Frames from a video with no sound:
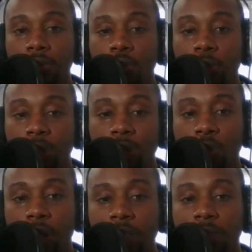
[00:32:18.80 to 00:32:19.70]
during this
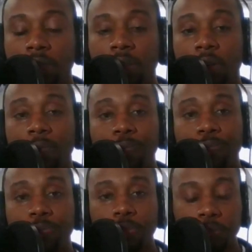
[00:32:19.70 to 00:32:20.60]
crisis. So
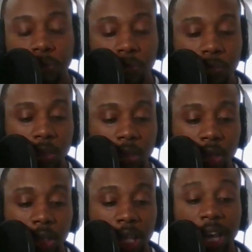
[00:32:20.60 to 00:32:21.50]

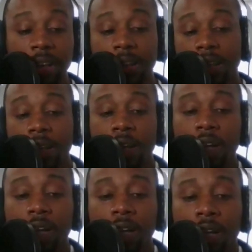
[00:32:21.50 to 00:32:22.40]
again,
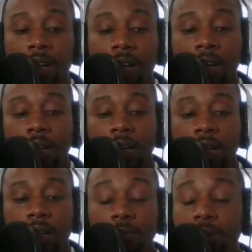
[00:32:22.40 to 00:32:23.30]

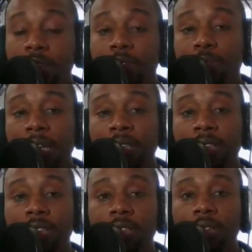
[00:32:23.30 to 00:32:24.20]
I'm just the
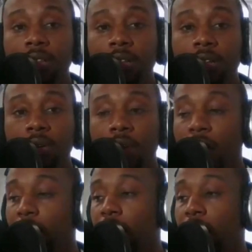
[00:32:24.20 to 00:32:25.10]
messenger,
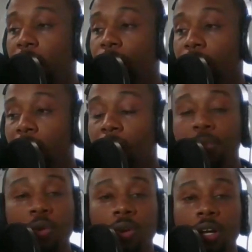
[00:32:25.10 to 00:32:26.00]
and
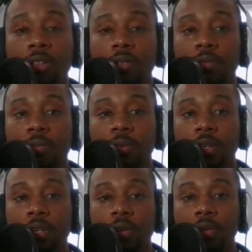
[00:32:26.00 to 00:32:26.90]
I'm doing,
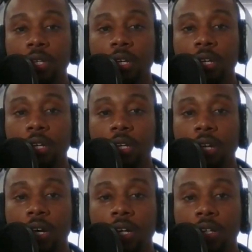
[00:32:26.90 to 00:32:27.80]

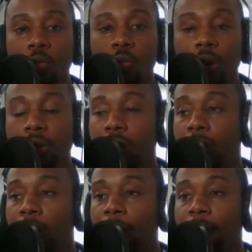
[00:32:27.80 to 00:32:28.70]
the work
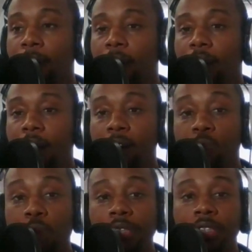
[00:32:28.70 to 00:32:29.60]

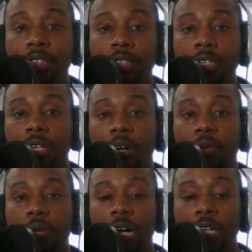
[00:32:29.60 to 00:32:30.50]
in which
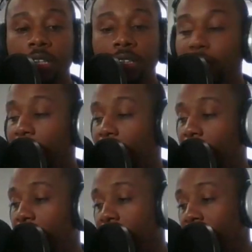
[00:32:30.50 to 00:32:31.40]
the
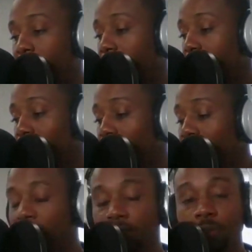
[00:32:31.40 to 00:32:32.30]
CNNs and the
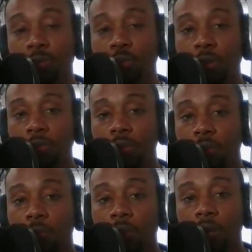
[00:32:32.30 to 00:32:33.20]
Fox News won't do.